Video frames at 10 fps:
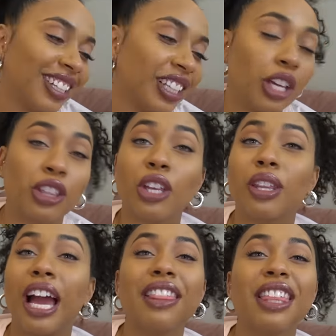Look,
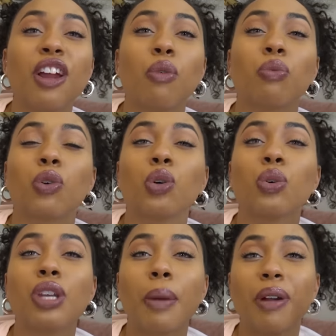I think
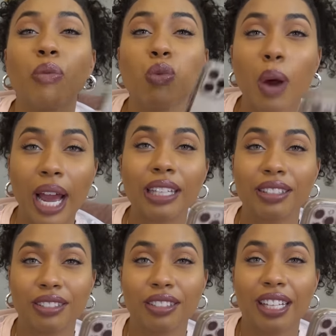rule number one
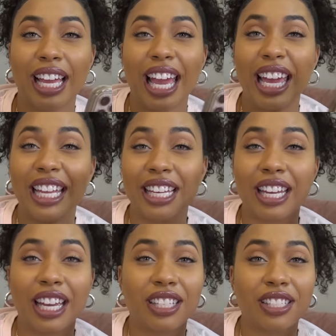
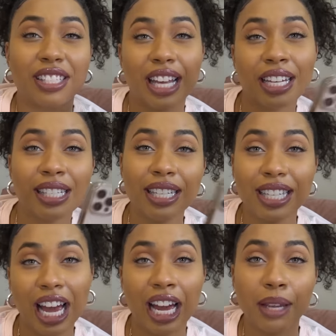in sexy
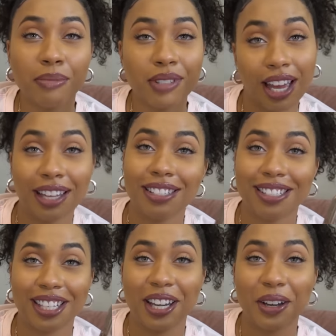time
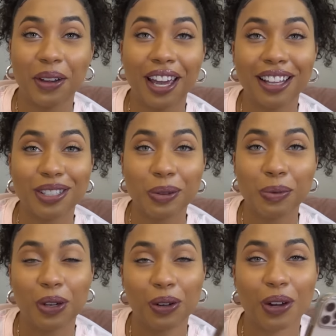texting, okay, that's what
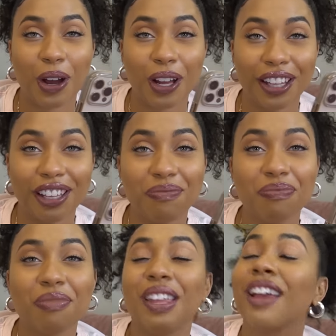we're gonna call it.
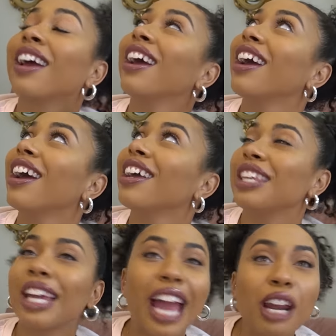
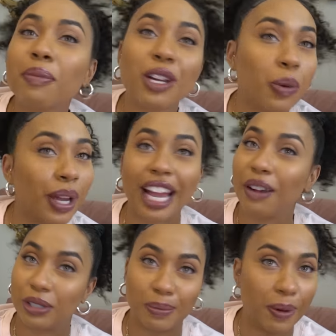You gotta be quick
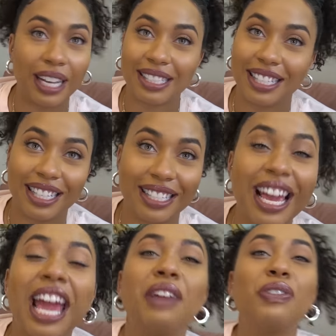at responses.
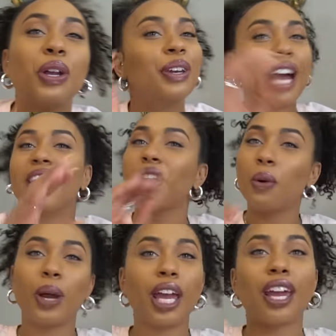If you're not
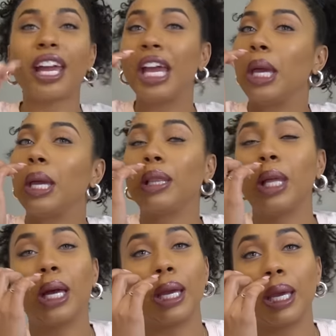quick,
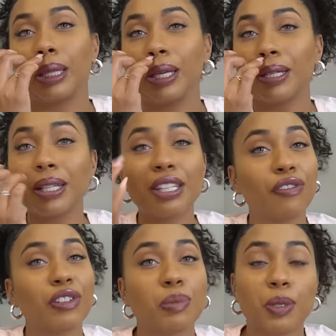look, there's a
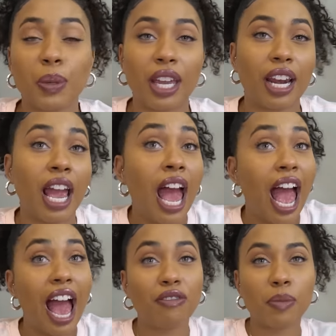difference between
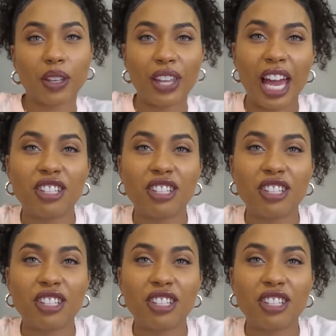having me on the